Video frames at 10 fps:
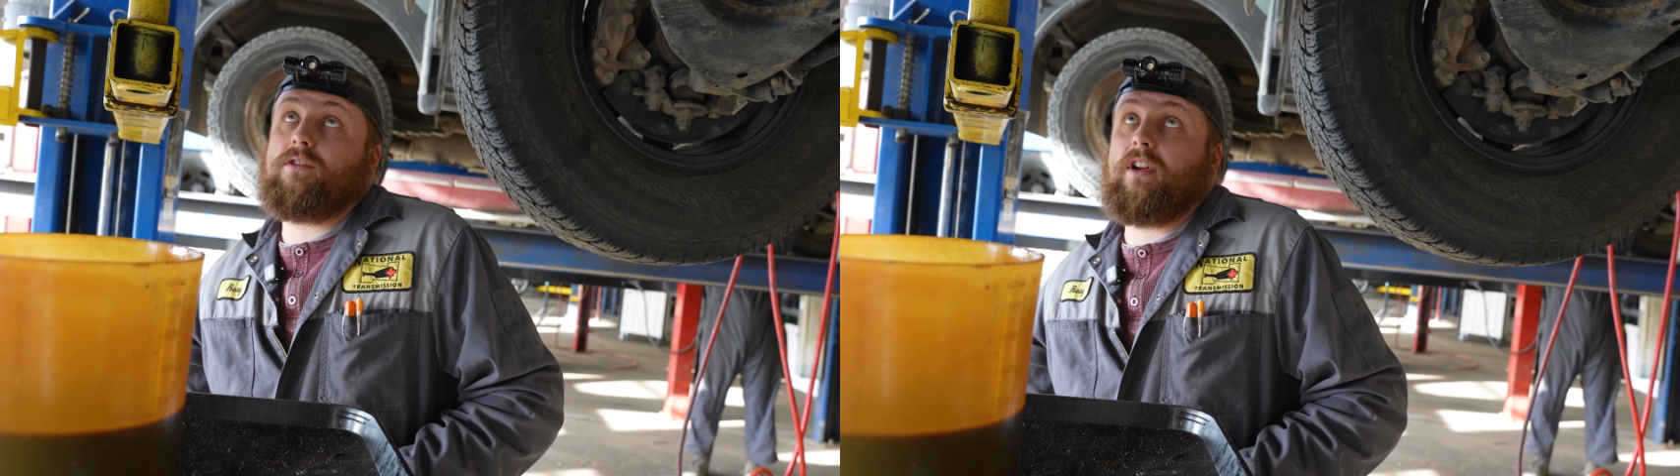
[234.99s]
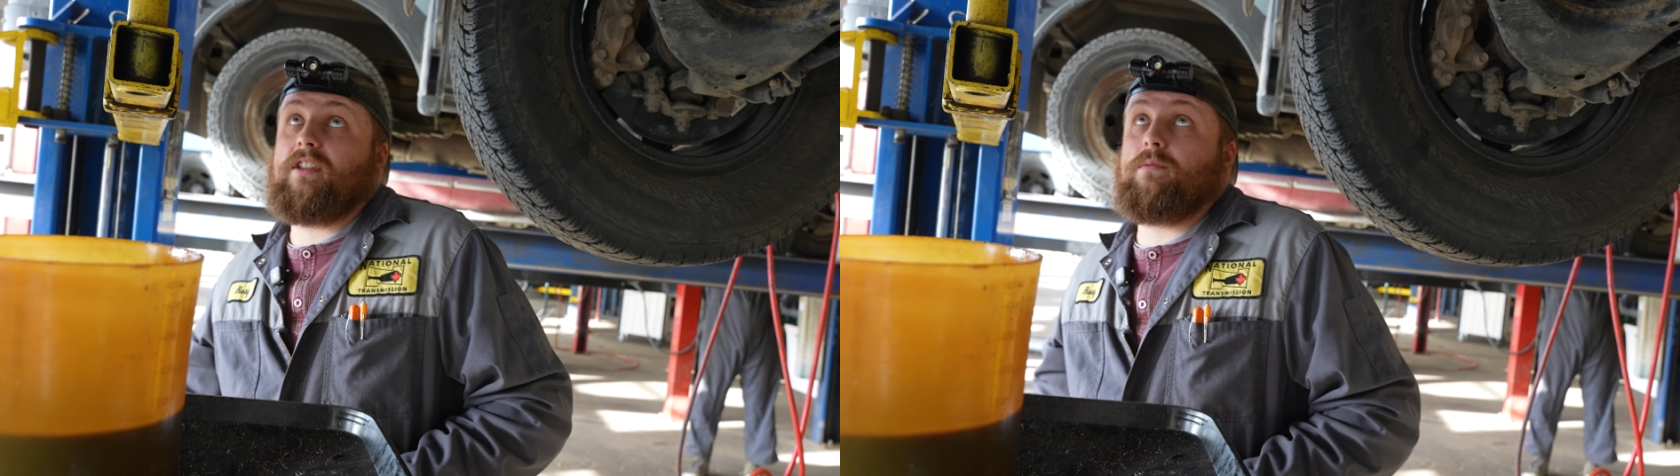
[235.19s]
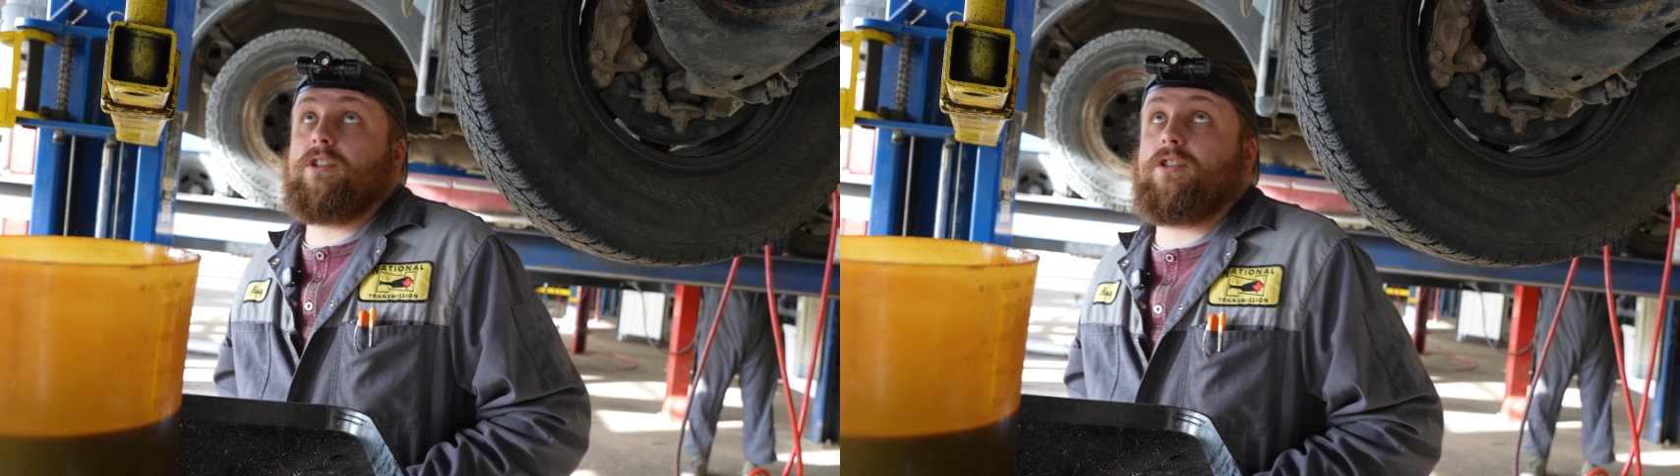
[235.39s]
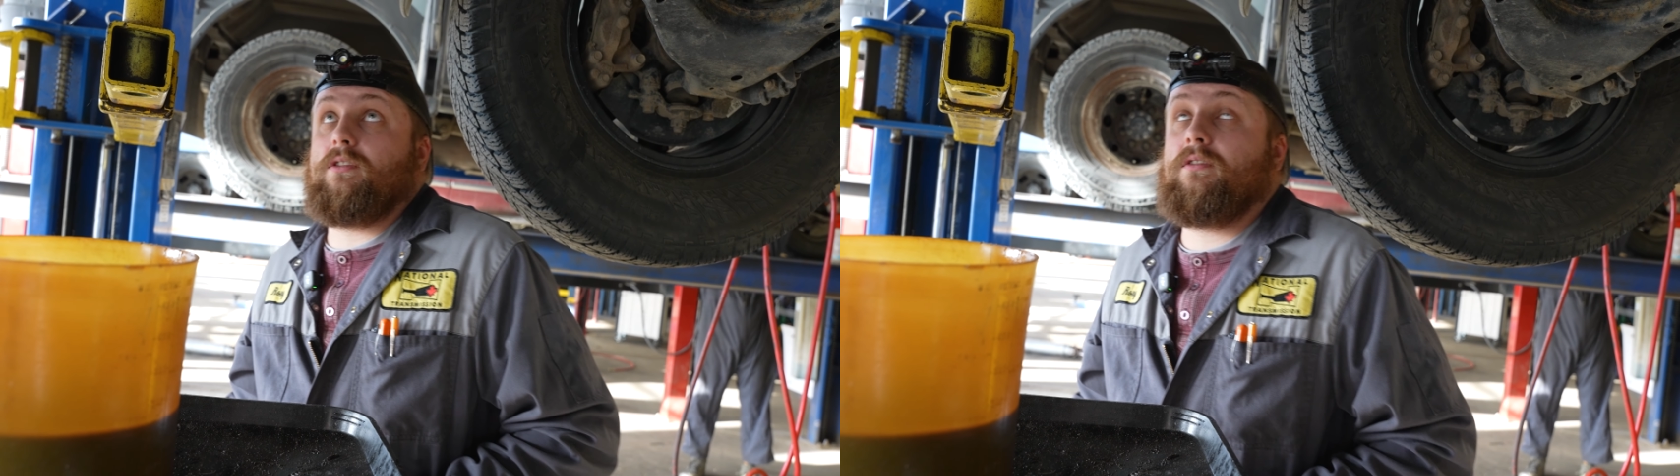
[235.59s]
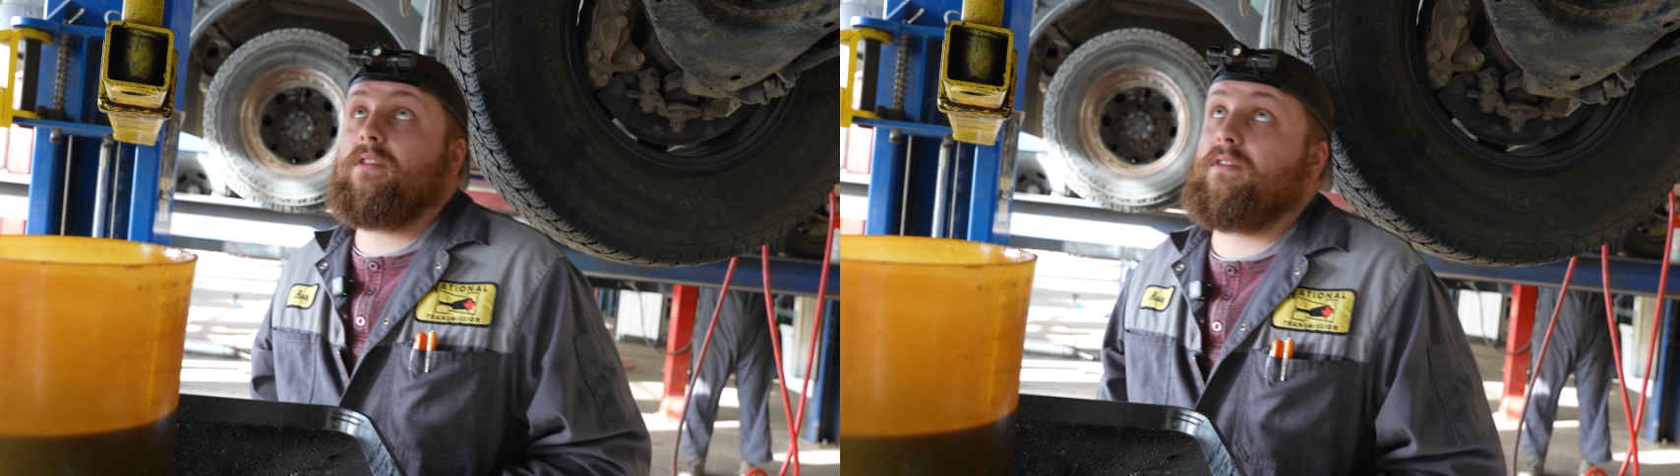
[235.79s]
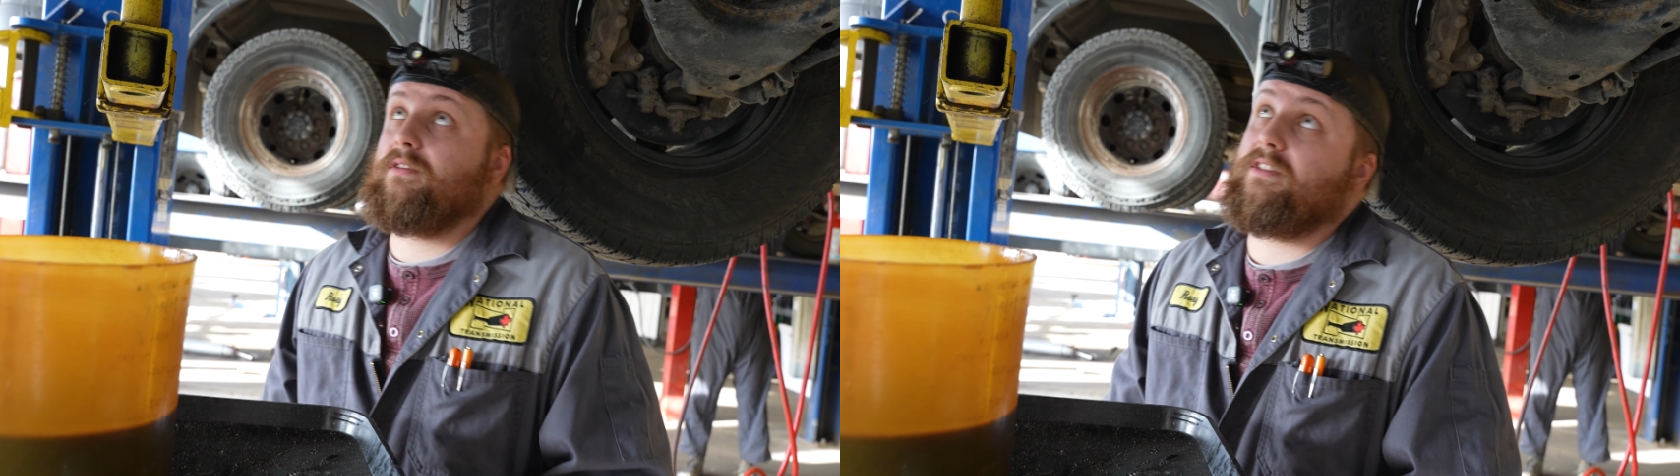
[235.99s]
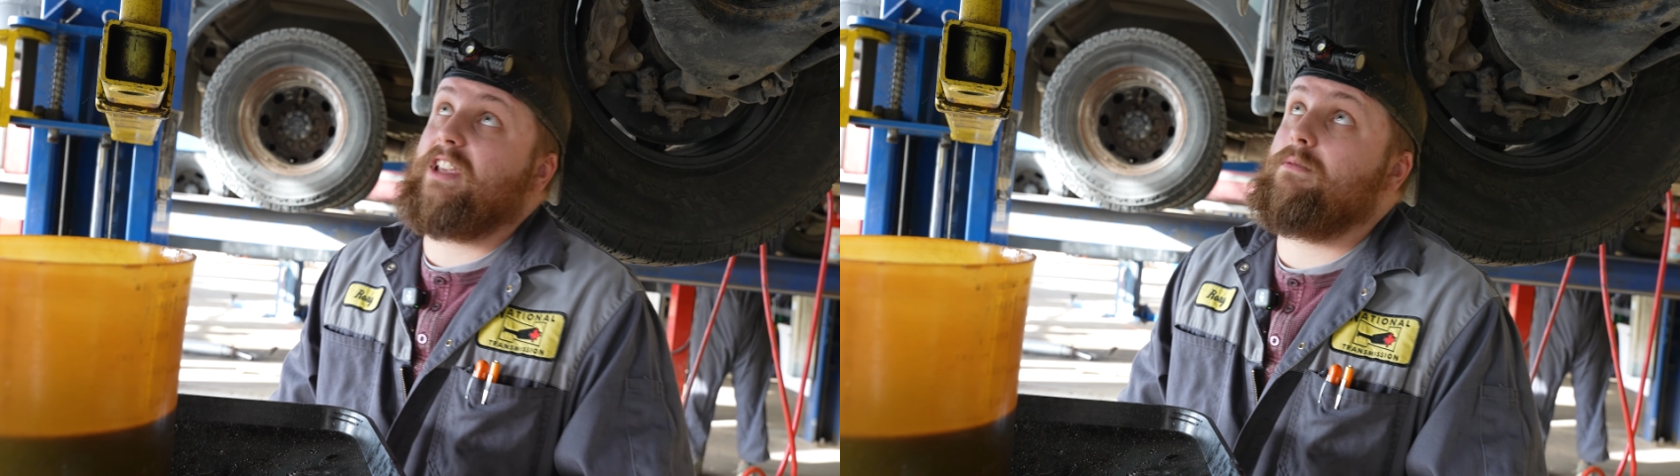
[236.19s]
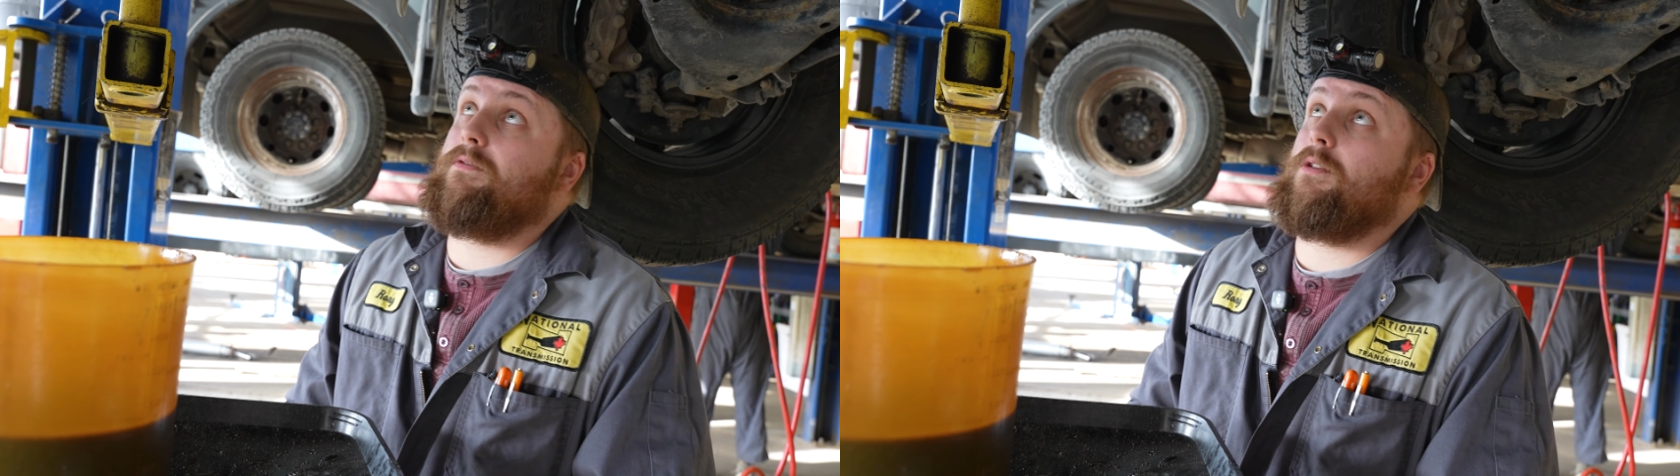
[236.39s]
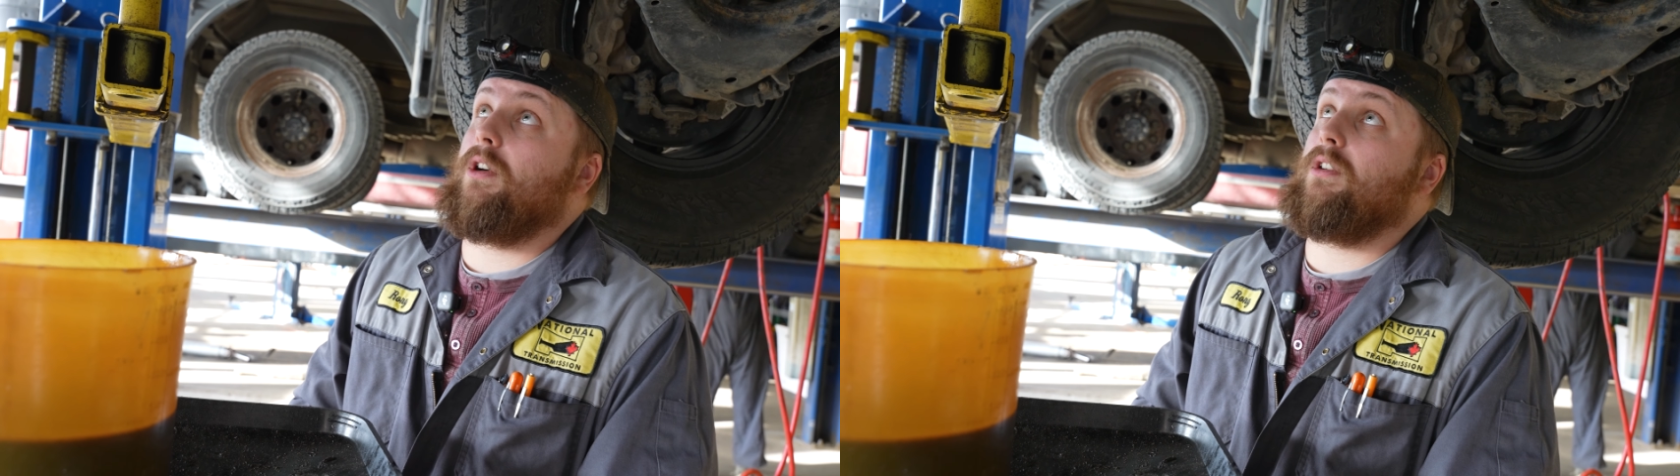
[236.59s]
transmission. And it's the same if you